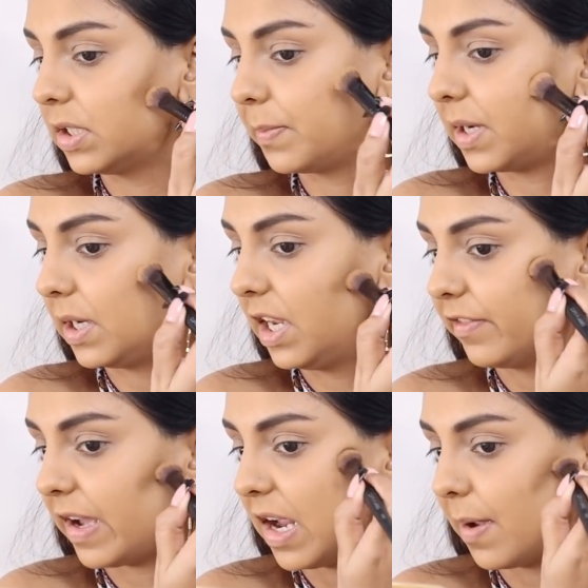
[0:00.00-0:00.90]
Typically
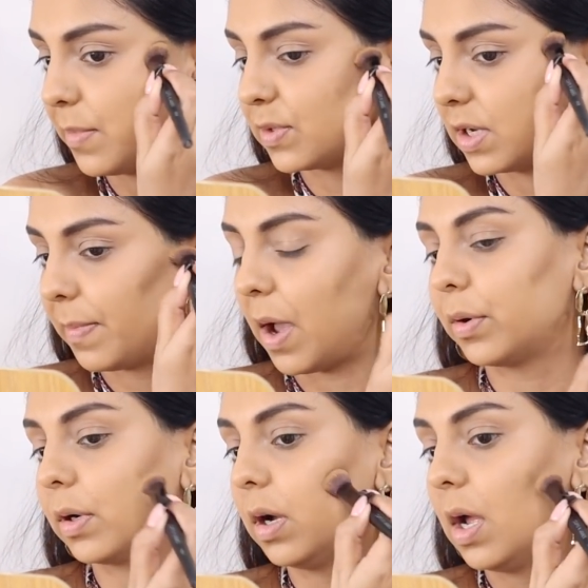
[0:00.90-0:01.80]
if I am using a
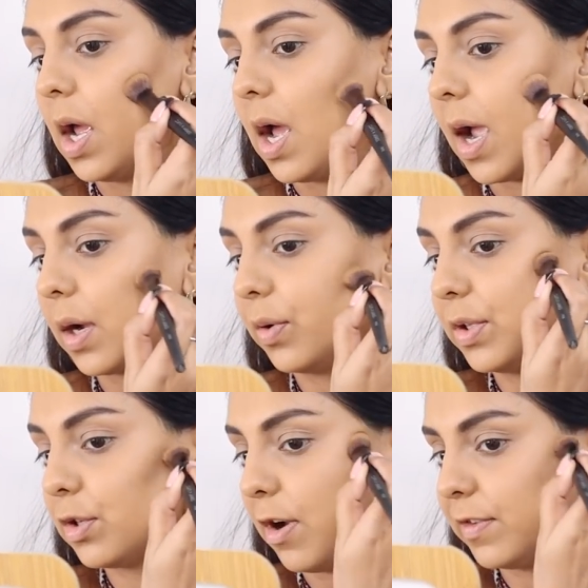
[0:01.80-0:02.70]
powder, I go
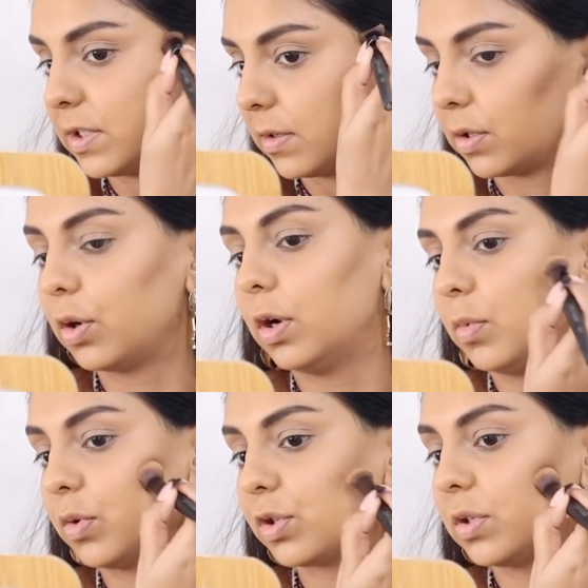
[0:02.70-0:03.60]
in soft circular
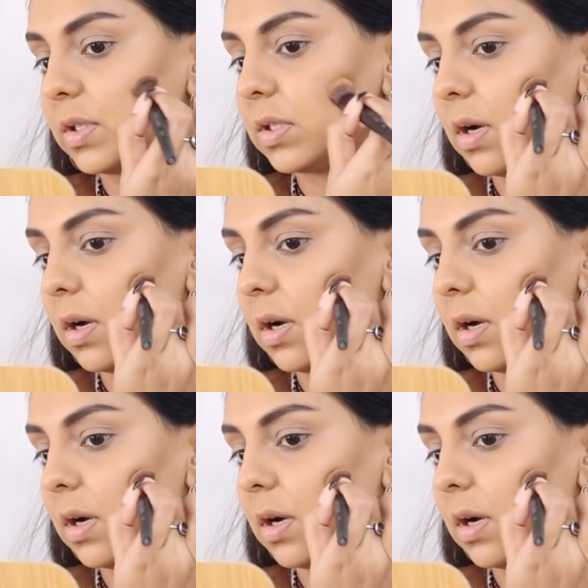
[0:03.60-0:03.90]
motions.